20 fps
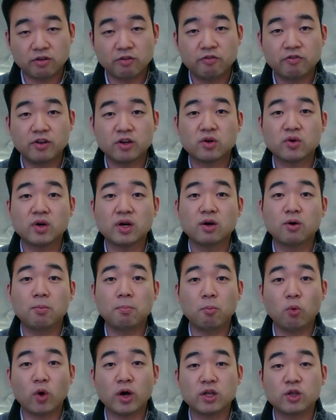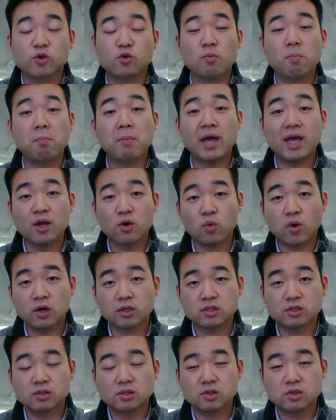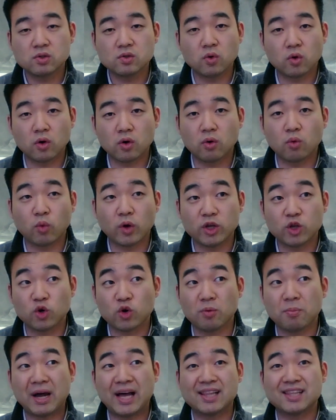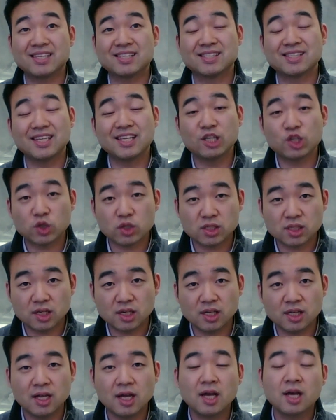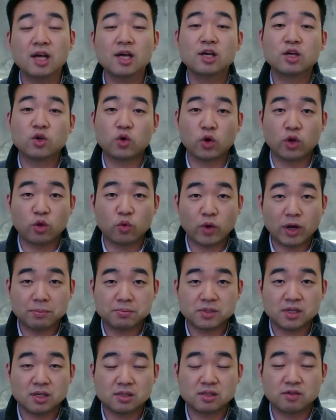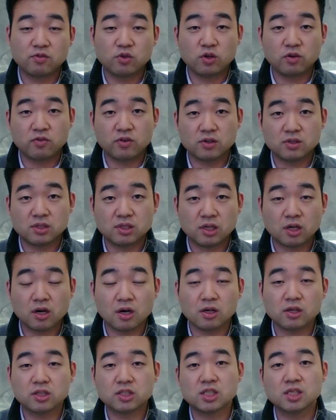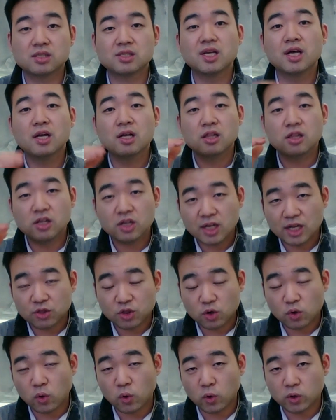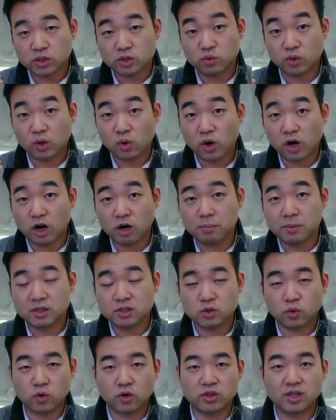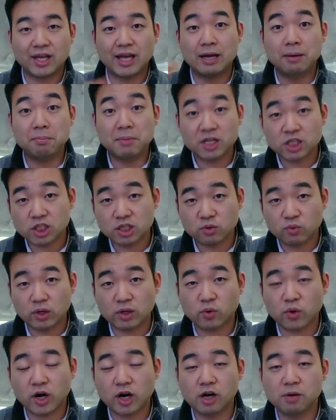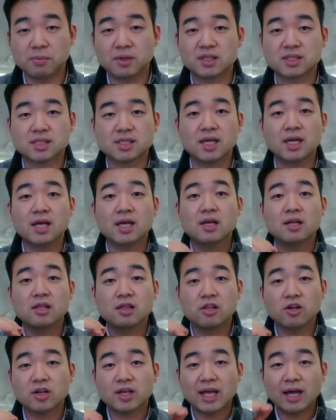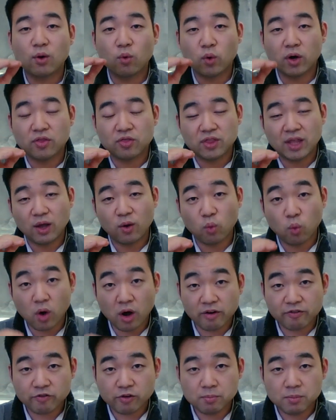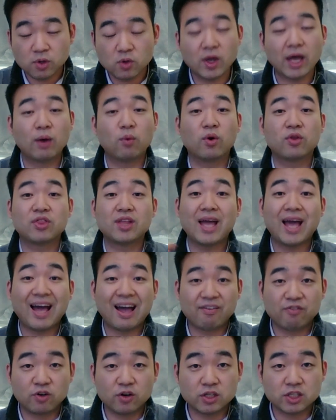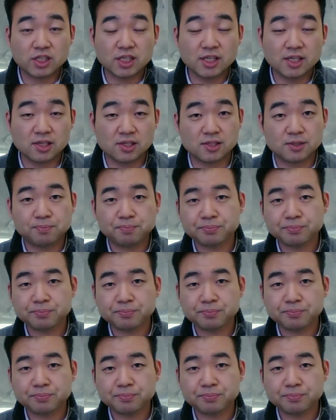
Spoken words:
Figure out what you may want to do or what you're at least interested in. Go to the websites of university colleges, look at the course requirements or the admission requirements, look at what they want from you and what the average is.